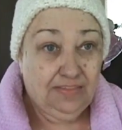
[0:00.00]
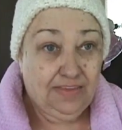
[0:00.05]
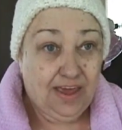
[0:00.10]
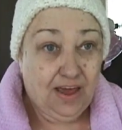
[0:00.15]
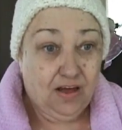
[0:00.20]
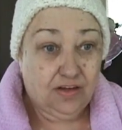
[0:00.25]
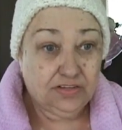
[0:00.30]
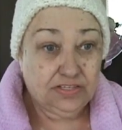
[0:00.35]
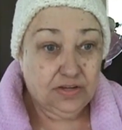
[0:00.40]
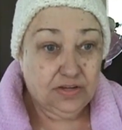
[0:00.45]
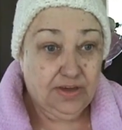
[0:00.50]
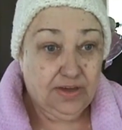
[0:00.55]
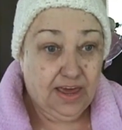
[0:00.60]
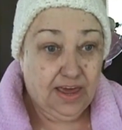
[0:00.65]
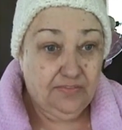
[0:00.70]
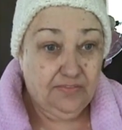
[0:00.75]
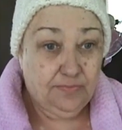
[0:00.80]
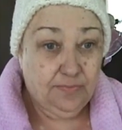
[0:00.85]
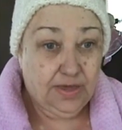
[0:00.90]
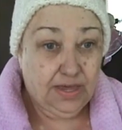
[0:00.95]
They also
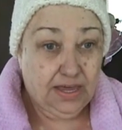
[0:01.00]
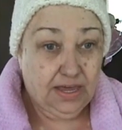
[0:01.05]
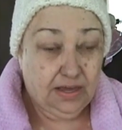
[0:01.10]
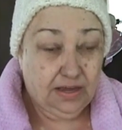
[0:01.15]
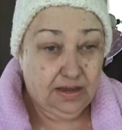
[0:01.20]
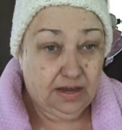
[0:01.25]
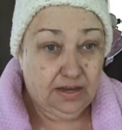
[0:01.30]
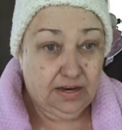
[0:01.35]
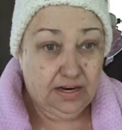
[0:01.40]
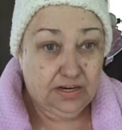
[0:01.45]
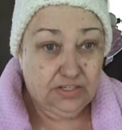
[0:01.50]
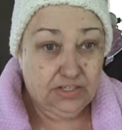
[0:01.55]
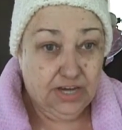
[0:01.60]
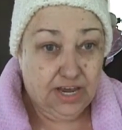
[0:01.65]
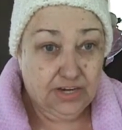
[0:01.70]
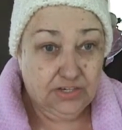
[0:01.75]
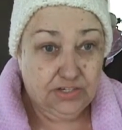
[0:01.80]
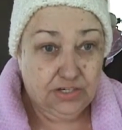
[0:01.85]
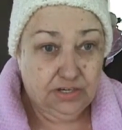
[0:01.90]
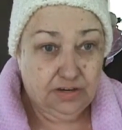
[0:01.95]
gave me an
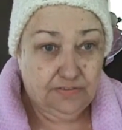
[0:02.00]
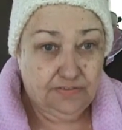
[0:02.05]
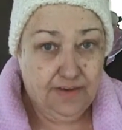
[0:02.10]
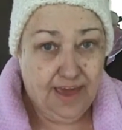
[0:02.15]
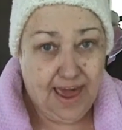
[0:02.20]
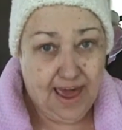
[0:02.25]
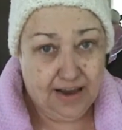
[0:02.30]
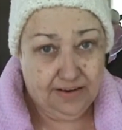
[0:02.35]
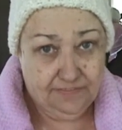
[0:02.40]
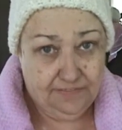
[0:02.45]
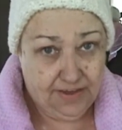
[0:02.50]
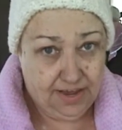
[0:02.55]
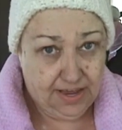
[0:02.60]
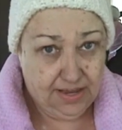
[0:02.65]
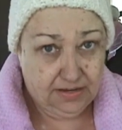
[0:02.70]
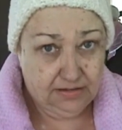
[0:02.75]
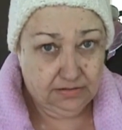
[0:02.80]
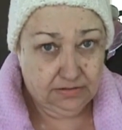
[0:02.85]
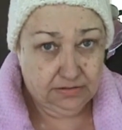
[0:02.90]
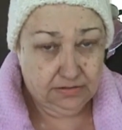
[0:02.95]
injection of
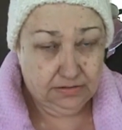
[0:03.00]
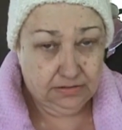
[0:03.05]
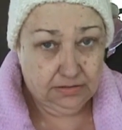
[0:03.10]
Ativan